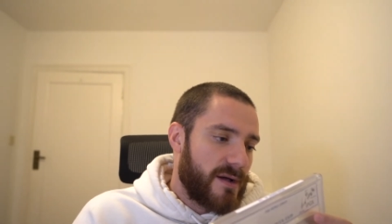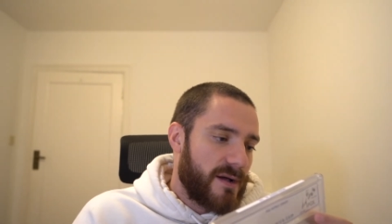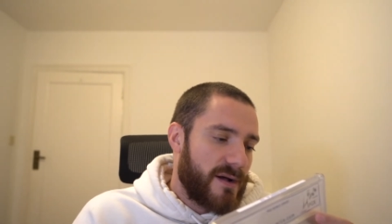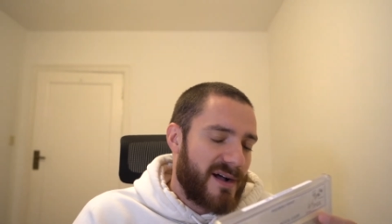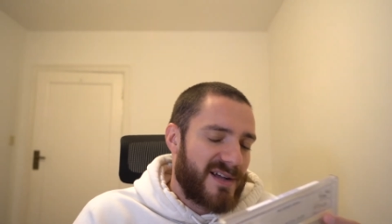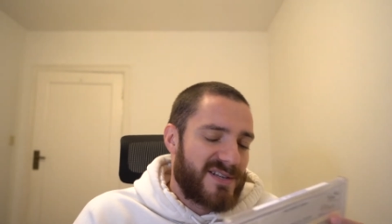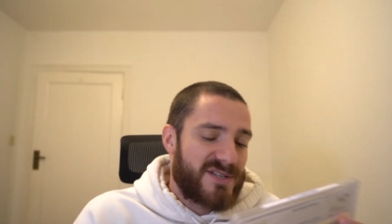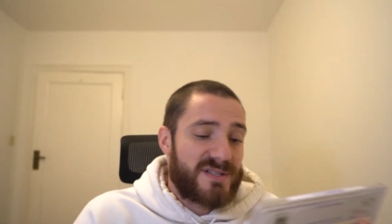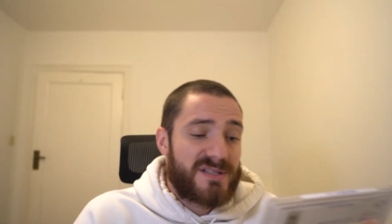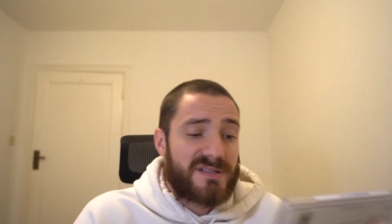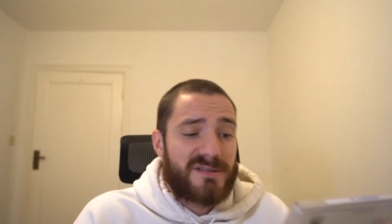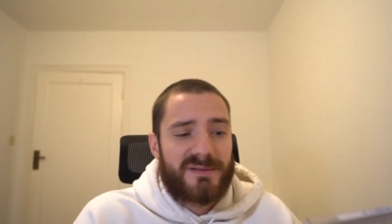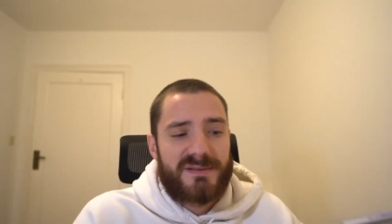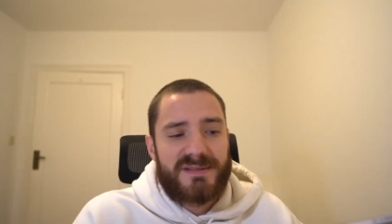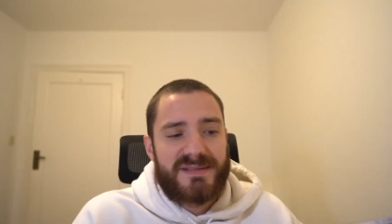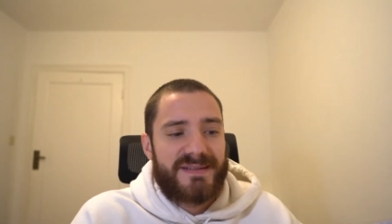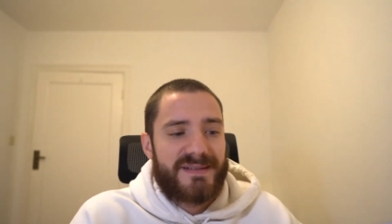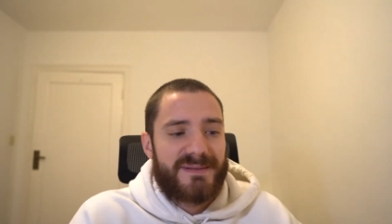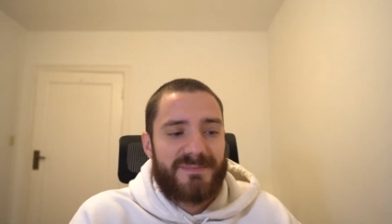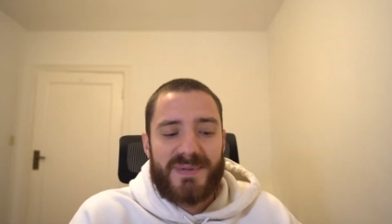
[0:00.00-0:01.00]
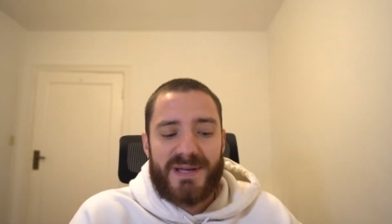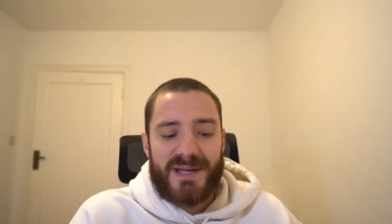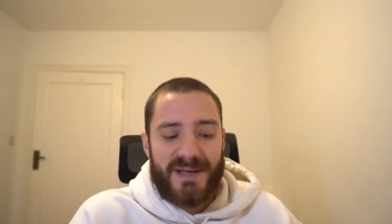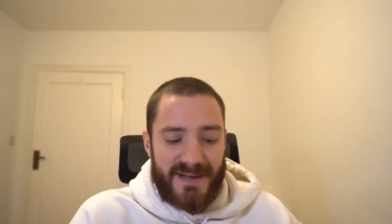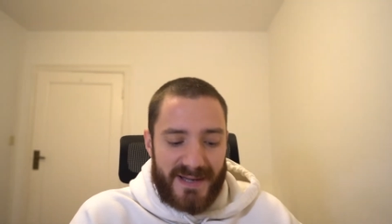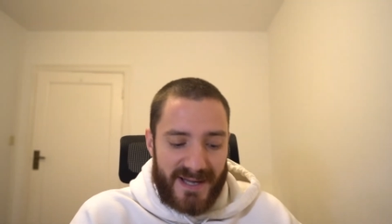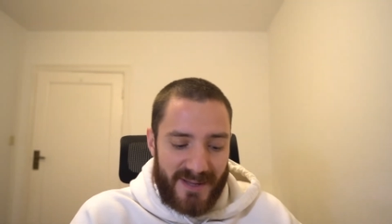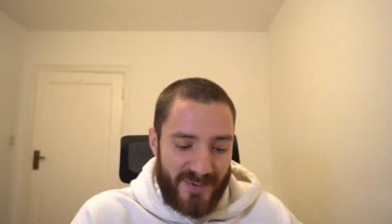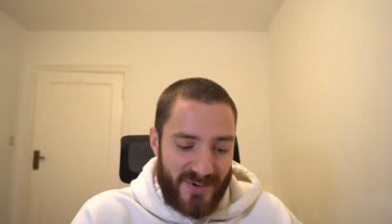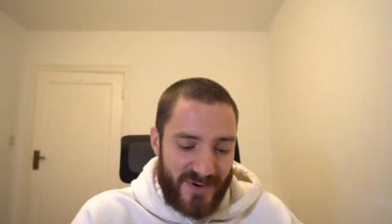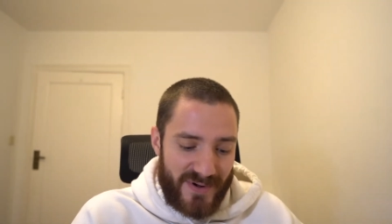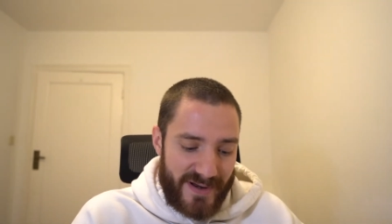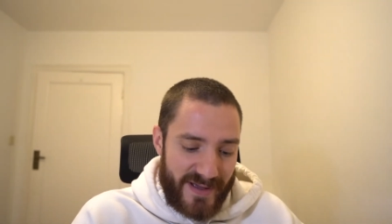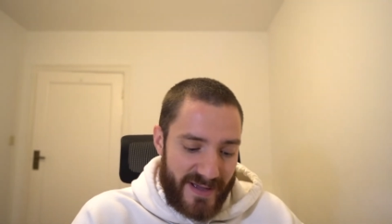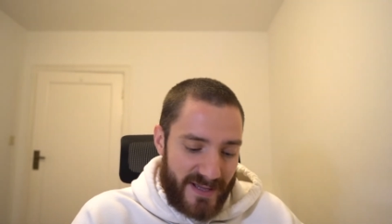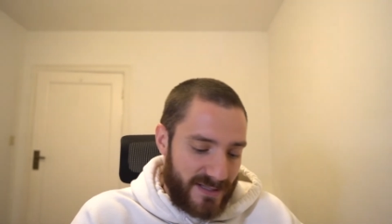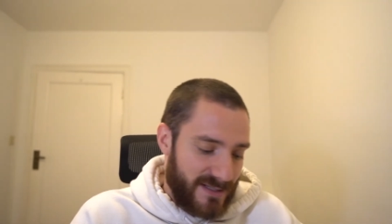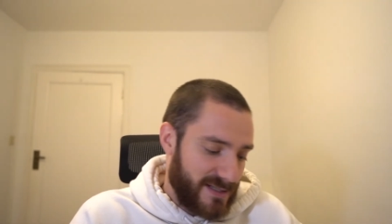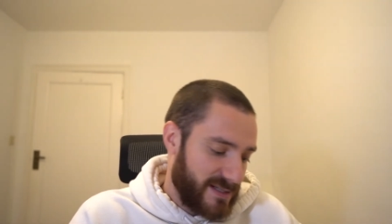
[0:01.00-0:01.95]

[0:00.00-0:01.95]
I just don't see it being a 9.8.